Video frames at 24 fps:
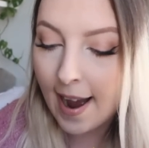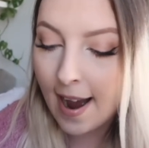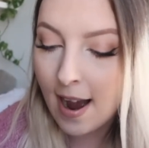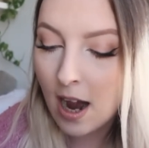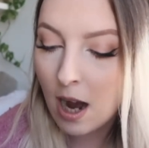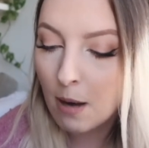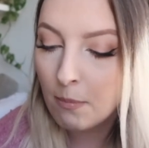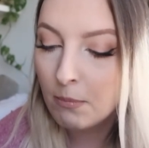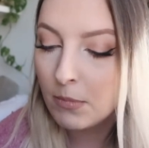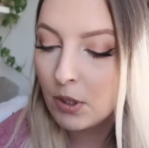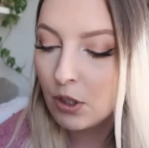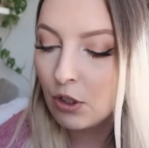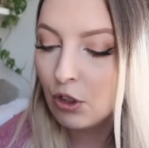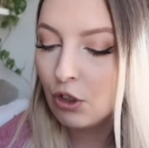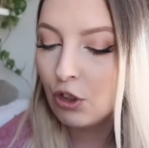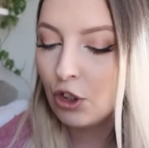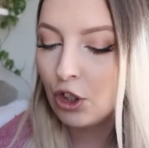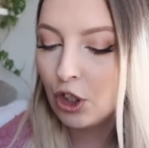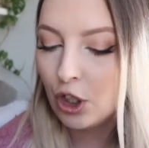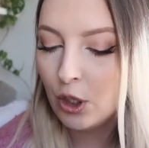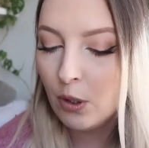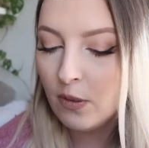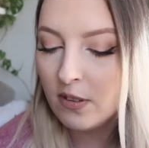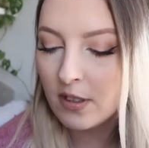am
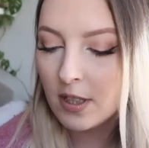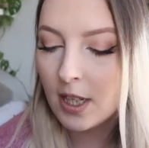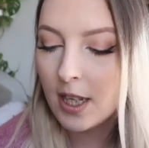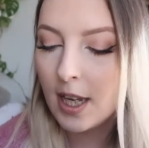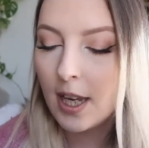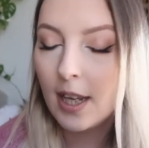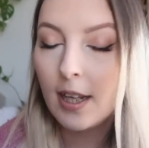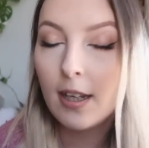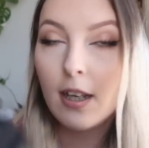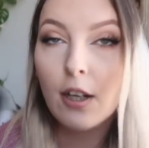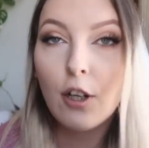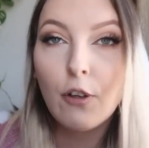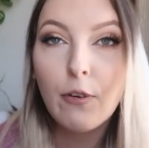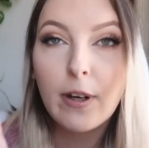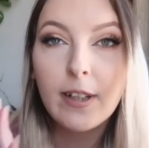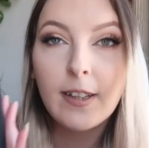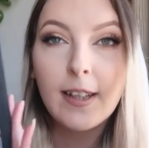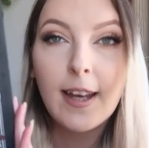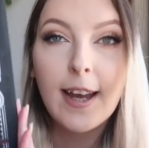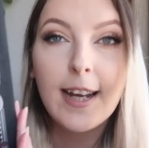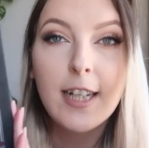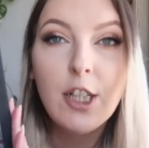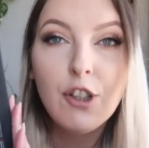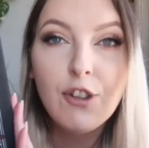choosing
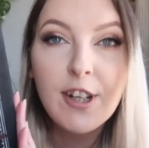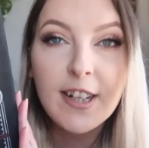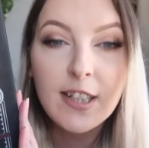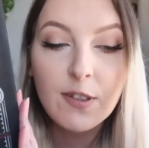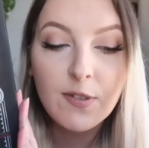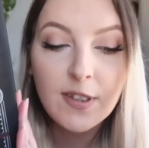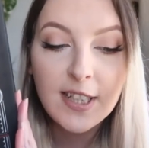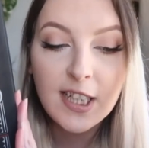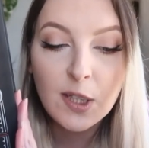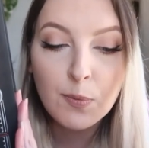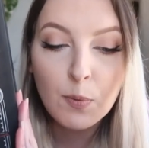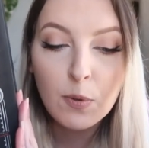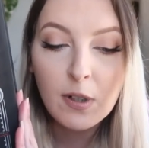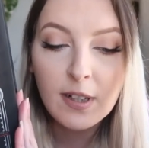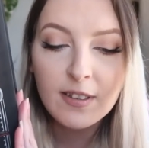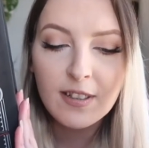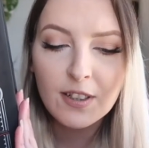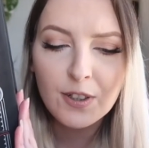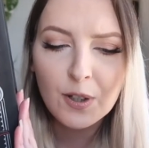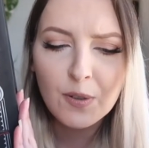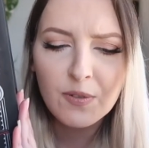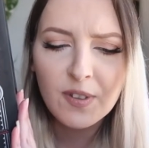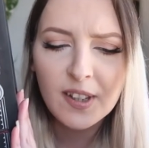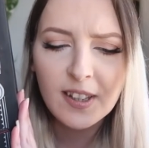Grady Hendrix for this one
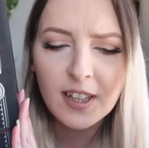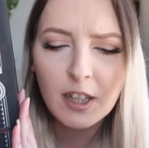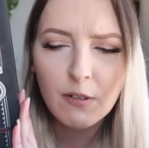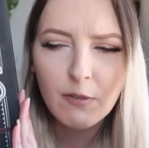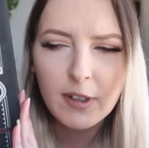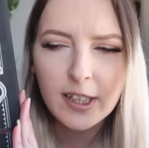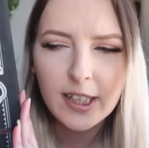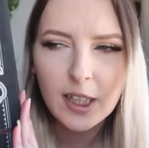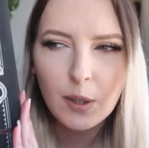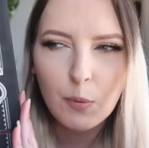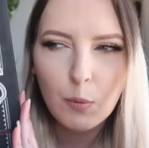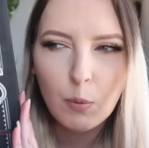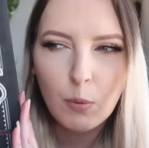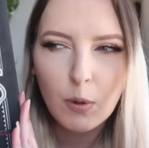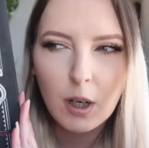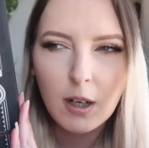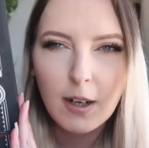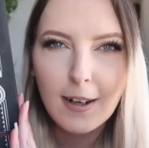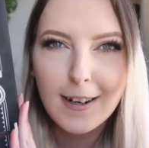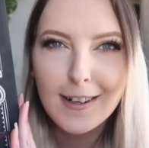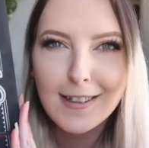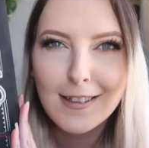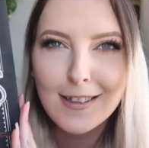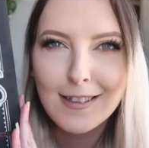because I don't think it really
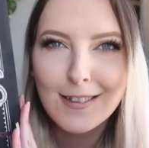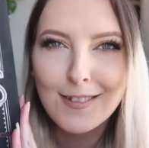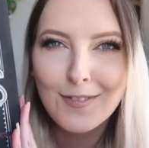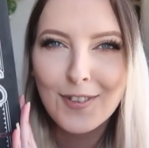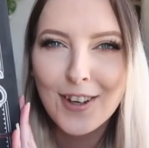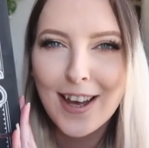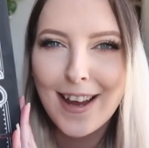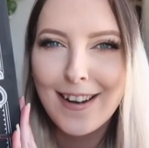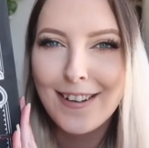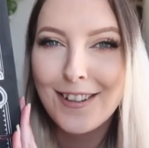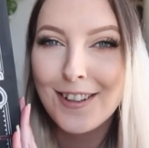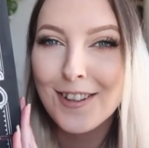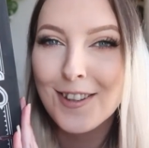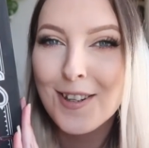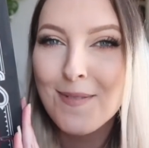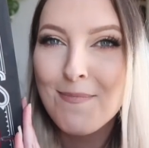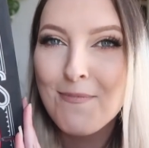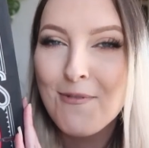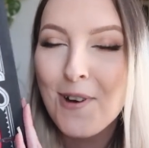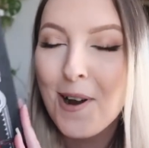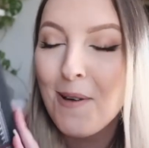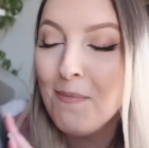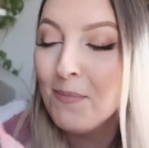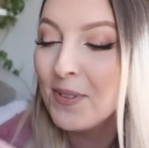works for any other
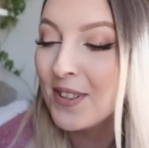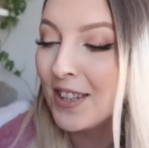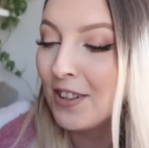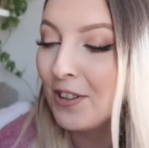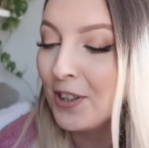prompts.